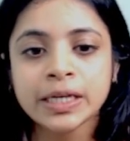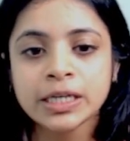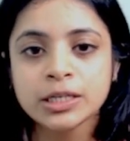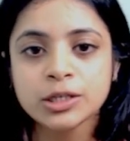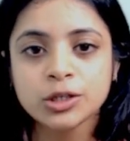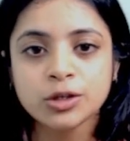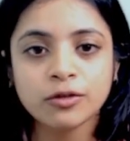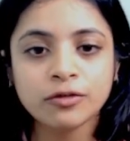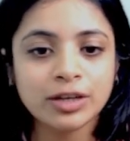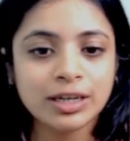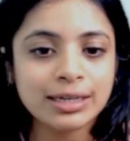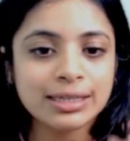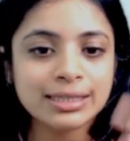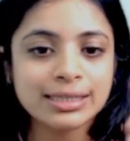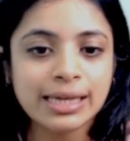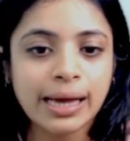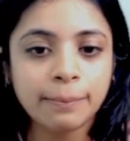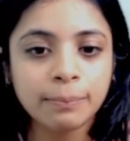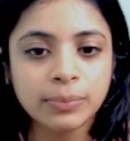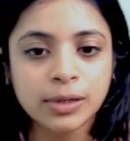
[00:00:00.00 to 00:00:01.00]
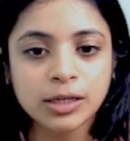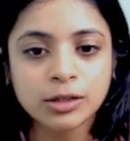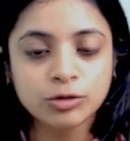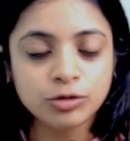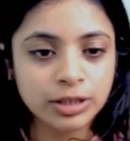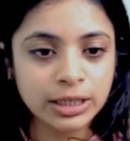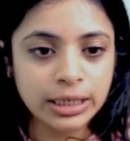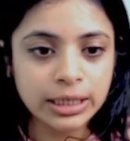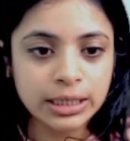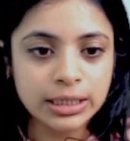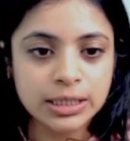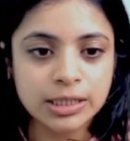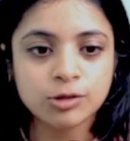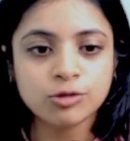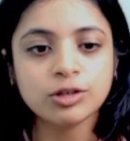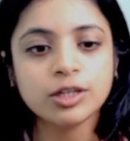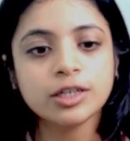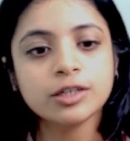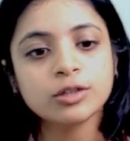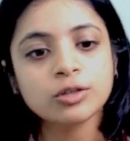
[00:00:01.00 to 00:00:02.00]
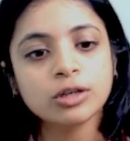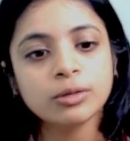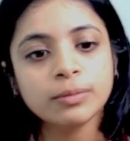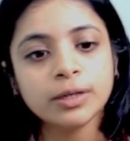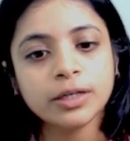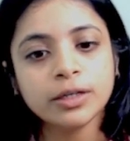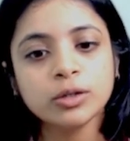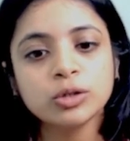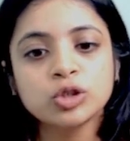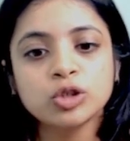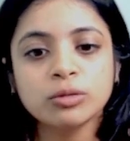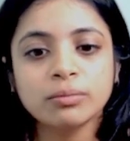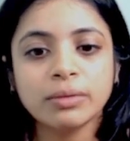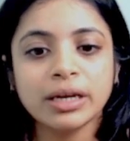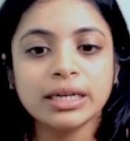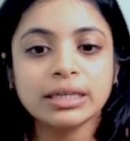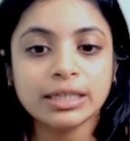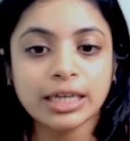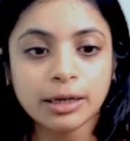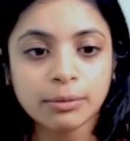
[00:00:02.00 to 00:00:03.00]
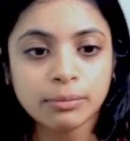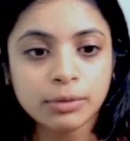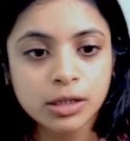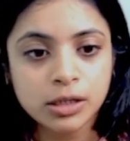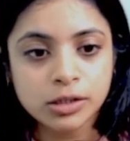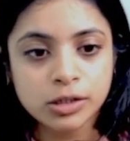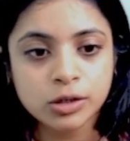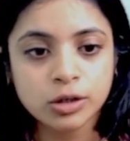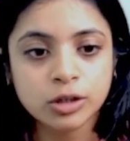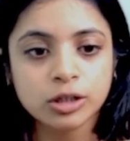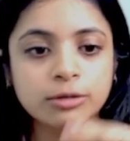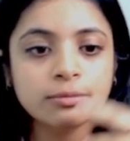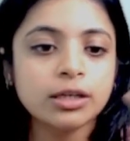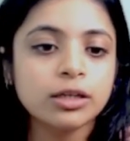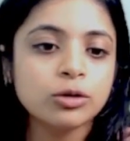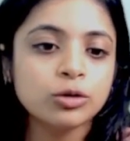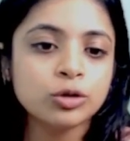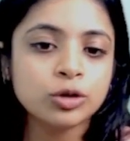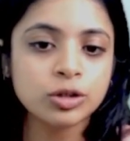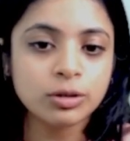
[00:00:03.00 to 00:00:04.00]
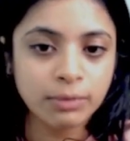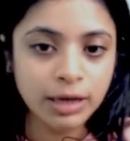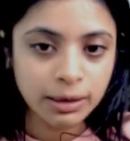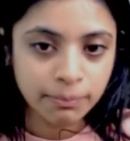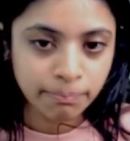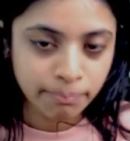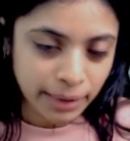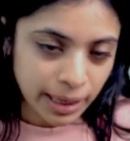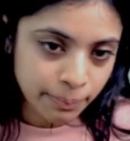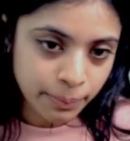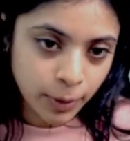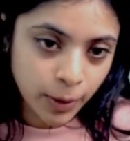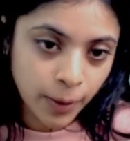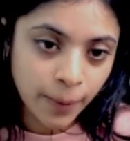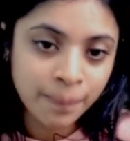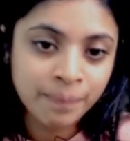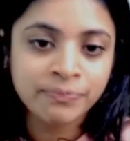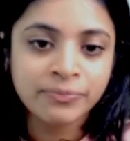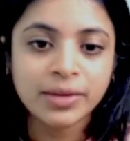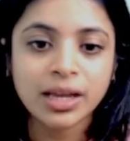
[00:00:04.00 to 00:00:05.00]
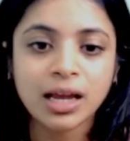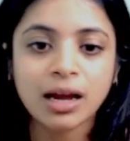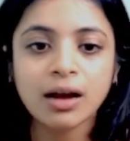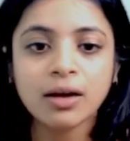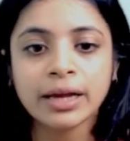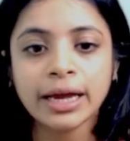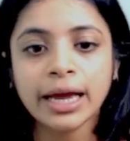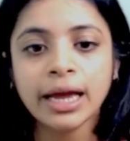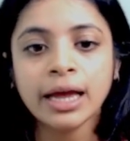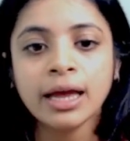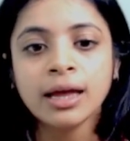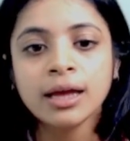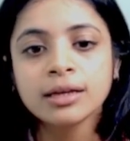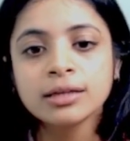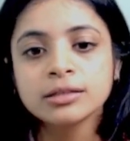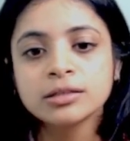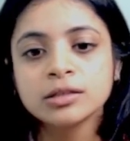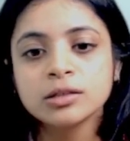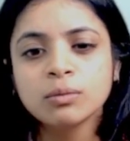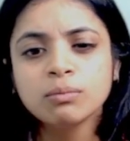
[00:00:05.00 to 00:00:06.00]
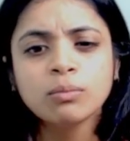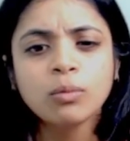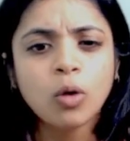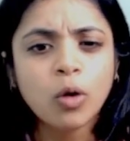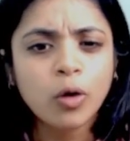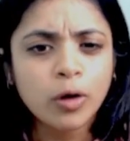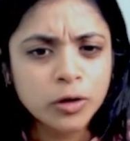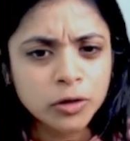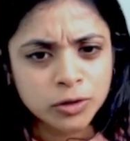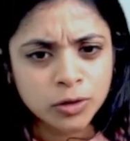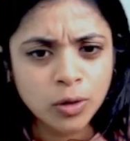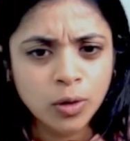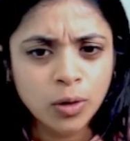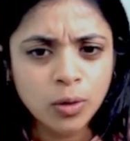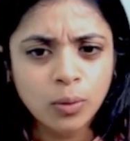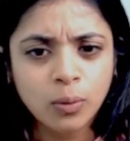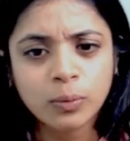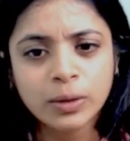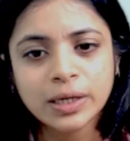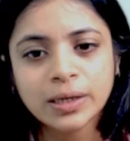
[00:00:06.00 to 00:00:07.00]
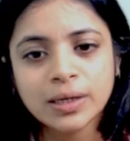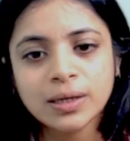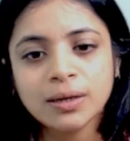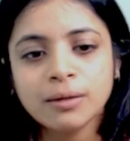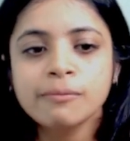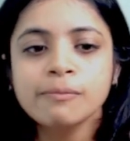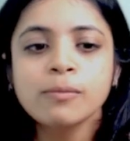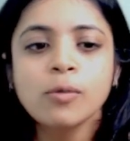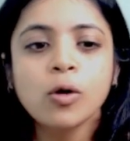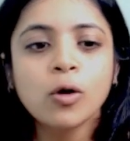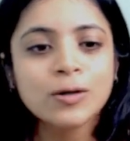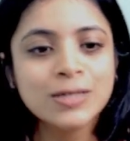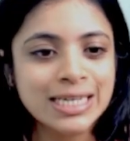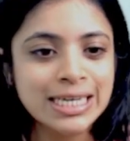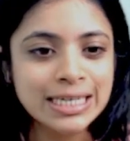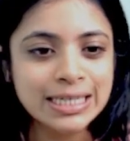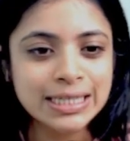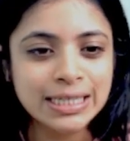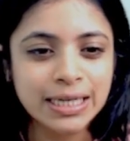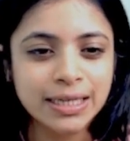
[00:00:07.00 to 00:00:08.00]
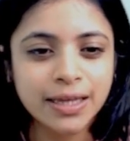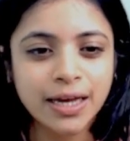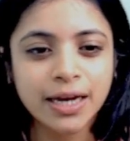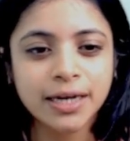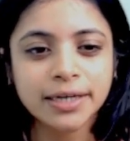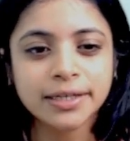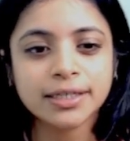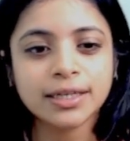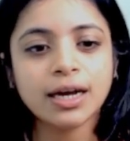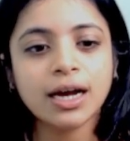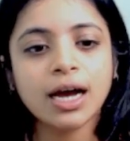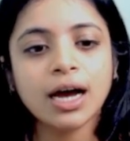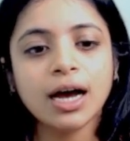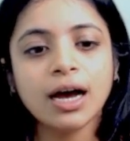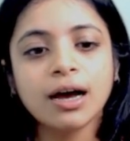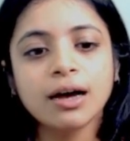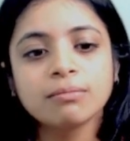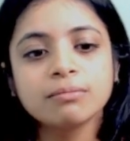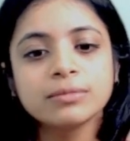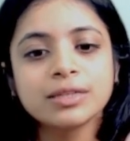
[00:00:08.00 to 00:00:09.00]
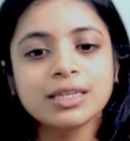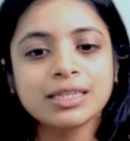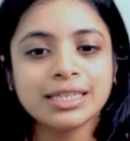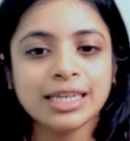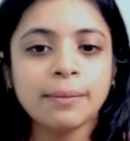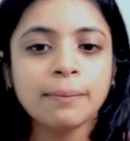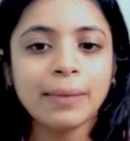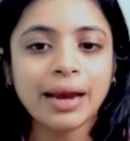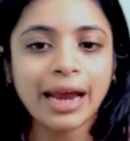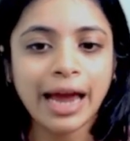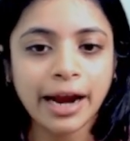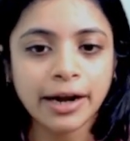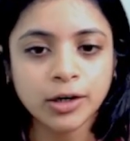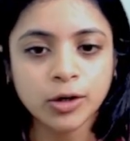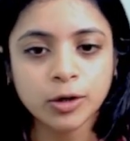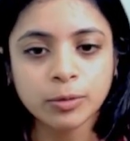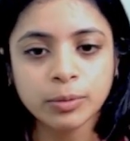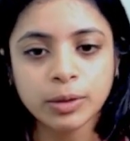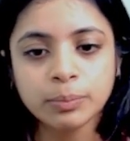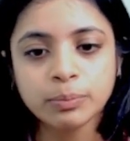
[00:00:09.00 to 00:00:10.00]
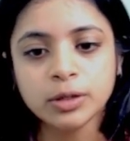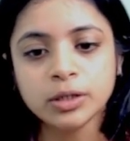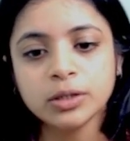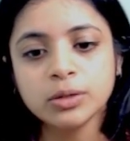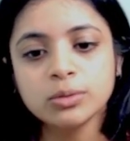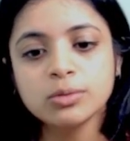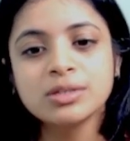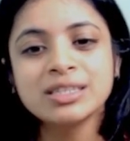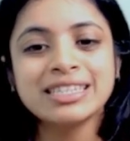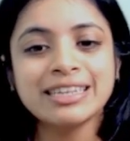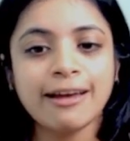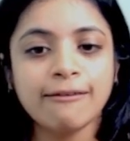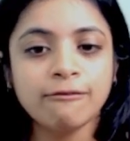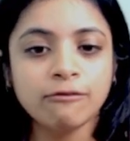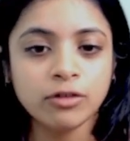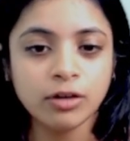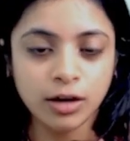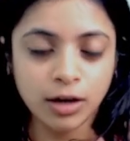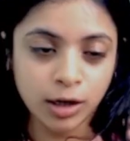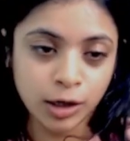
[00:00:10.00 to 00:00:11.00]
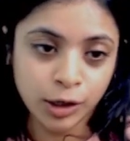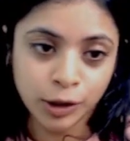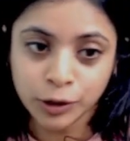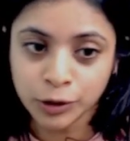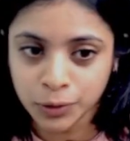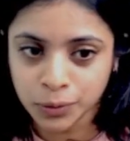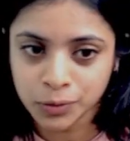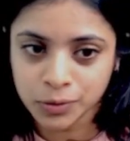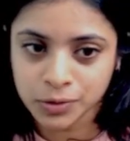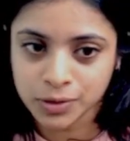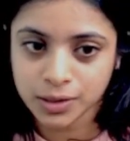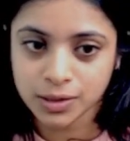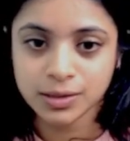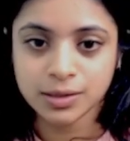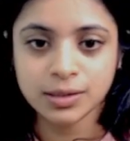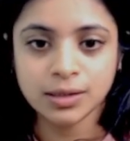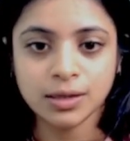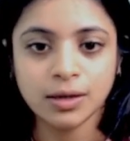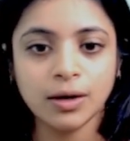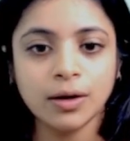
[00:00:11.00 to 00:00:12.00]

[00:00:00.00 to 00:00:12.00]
So for example, trees could be used to make tables, could be used to make paper. Okay, so more so we mostly see that the same land could be put to several uses.